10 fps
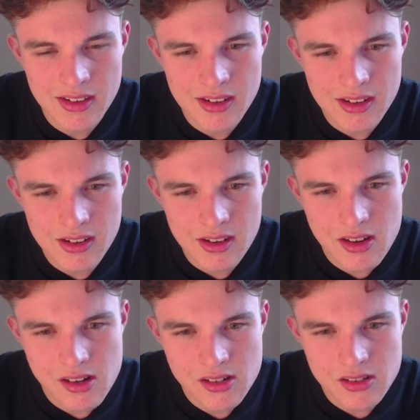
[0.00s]

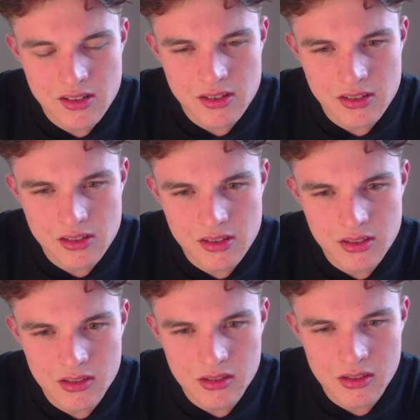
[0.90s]

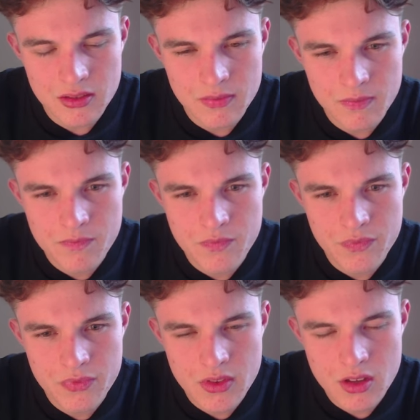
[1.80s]

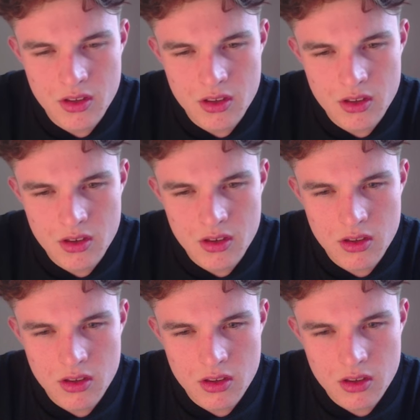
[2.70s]

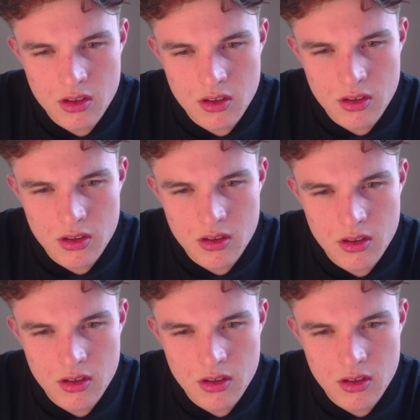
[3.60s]
(silence)